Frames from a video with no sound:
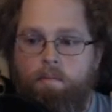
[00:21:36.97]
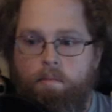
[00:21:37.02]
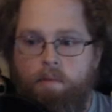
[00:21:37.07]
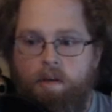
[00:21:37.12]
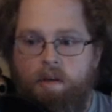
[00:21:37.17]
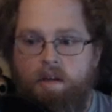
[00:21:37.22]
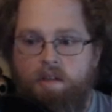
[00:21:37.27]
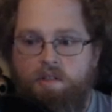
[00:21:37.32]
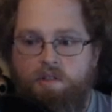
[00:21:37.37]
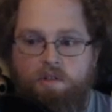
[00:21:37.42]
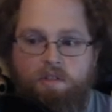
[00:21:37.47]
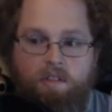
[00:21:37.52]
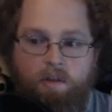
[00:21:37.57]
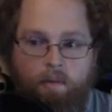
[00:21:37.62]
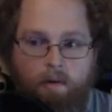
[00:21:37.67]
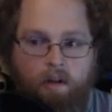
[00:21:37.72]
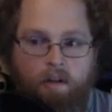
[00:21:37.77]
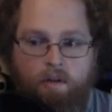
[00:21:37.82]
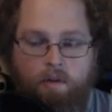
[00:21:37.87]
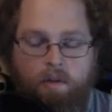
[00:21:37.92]
because you still
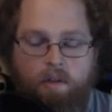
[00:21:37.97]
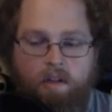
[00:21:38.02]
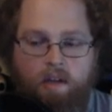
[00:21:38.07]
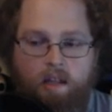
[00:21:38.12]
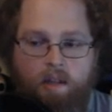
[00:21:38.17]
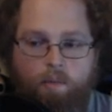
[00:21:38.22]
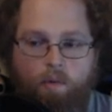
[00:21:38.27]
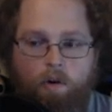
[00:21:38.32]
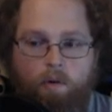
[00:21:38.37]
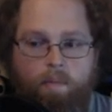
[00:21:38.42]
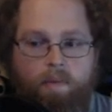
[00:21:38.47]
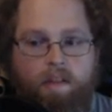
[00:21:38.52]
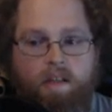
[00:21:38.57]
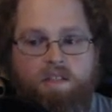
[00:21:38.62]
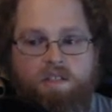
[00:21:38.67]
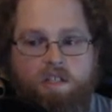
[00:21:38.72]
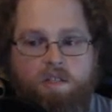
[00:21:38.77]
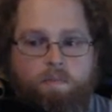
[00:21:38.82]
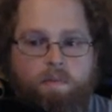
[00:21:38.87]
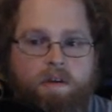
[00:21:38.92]
want to do the Death Warp, and
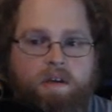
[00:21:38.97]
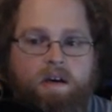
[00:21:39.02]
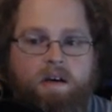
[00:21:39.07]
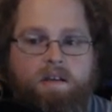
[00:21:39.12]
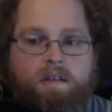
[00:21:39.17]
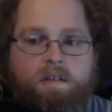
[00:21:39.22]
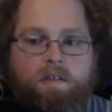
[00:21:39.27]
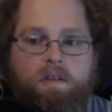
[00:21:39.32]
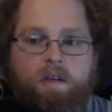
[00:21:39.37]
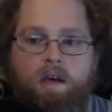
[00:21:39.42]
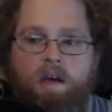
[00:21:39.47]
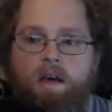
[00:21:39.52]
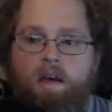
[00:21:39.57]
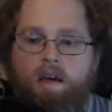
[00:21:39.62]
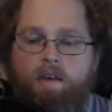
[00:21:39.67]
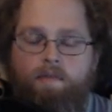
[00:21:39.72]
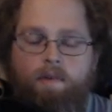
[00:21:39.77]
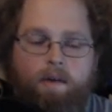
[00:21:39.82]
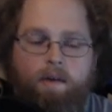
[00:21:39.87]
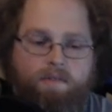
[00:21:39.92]
that's just because
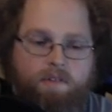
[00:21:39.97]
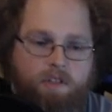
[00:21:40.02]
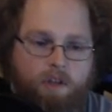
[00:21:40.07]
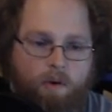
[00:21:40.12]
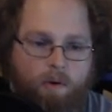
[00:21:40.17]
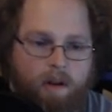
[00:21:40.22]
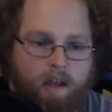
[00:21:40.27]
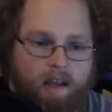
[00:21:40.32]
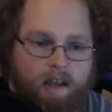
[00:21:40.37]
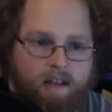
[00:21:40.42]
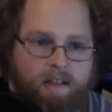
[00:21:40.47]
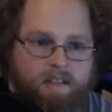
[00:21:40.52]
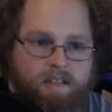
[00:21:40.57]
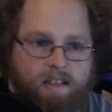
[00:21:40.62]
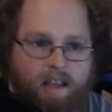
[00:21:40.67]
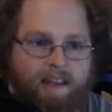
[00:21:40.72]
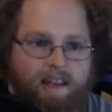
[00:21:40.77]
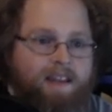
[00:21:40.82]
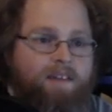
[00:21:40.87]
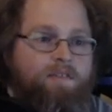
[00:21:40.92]
if you have stone hands
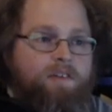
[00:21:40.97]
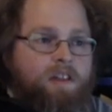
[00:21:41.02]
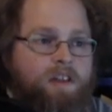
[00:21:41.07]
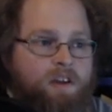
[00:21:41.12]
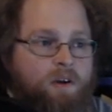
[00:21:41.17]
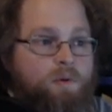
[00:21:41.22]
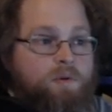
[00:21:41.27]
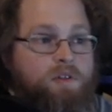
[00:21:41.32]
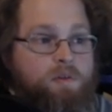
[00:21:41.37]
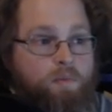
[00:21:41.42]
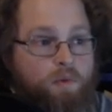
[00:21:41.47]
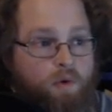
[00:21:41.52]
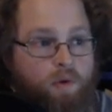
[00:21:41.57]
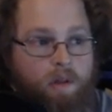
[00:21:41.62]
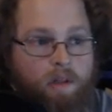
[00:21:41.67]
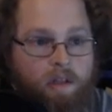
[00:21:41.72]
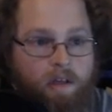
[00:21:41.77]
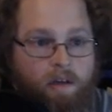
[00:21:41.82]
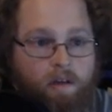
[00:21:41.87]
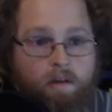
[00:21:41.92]
and everything goes
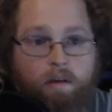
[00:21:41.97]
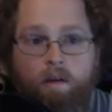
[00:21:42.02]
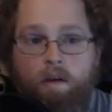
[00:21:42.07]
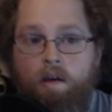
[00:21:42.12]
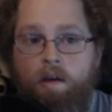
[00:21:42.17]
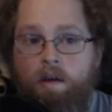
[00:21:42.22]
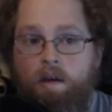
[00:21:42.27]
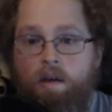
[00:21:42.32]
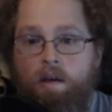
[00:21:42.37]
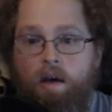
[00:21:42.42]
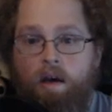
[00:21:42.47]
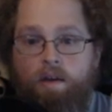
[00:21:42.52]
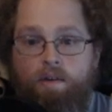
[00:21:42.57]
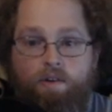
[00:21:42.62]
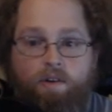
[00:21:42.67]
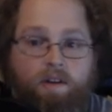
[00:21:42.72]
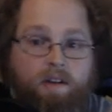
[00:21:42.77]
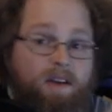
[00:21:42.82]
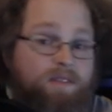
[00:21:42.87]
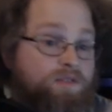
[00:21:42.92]
smoothly,
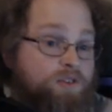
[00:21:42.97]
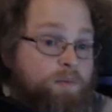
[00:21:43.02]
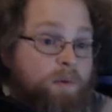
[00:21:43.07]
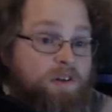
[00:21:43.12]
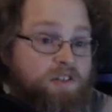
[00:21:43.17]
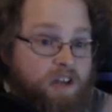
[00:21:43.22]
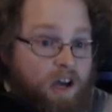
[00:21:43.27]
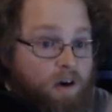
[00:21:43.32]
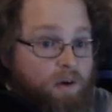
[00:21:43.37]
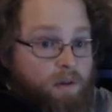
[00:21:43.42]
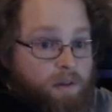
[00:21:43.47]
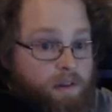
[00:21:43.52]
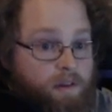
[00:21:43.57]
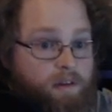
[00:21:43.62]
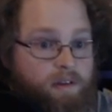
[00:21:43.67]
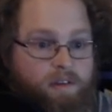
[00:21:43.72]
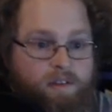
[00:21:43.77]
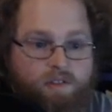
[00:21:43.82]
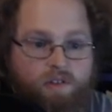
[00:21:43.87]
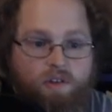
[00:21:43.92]
you're going to have too much health.
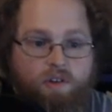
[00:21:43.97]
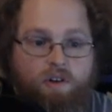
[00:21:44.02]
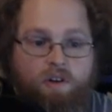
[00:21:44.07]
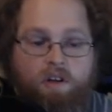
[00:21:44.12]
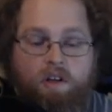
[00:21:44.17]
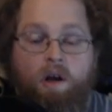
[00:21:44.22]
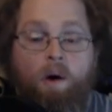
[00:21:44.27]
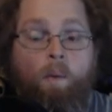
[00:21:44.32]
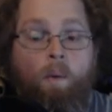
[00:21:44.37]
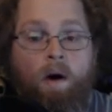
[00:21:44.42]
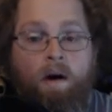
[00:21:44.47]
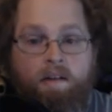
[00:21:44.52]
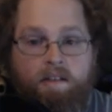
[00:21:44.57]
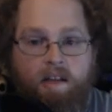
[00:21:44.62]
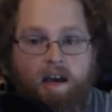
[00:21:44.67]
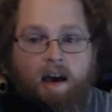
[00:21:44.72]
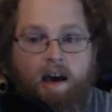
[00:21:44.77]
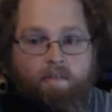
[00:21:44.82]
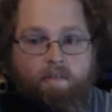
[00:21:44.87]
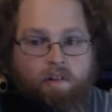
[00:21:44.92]
So you're going to want
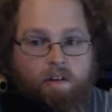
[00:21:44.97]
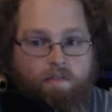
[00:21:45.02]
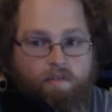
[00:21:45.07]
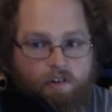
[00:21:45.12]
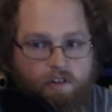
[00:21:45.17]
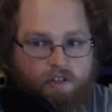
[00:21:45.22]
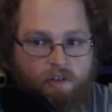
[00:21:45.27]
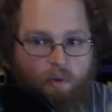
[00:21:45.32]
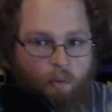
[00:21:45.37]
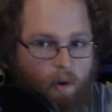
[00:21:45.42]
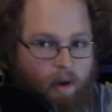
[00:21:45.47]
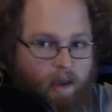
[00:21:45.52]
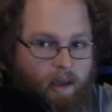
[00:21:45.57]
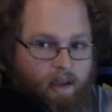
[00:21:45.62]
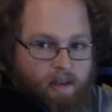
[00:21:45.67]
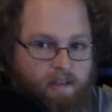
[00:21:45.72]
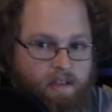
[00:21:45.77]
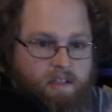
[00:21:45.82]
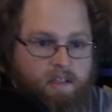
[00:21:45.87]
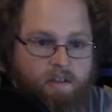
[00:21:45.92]
to have an efficient
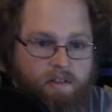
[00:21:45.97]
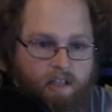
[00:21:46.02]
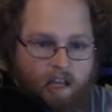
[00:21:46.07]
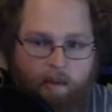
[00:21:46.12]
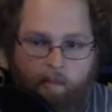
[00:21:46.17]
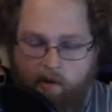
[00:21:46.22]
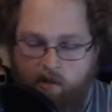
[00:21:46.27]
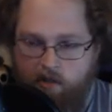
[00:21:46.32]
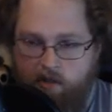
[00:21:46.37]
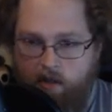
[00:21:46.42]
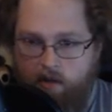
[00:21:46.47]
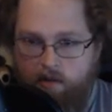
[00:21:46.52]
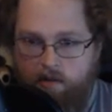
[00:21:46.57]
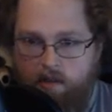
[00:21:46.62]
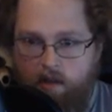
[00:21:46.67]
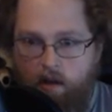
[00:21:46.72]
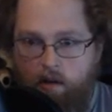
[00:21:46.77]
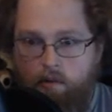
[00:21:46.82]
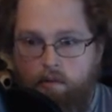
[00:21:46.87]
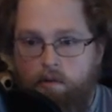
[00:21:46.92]
way to deal damage to
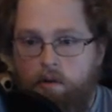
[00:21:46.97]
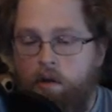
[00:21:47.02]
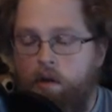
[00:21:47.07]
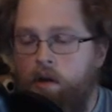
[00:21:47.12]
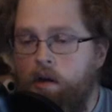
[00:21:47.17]
yourself.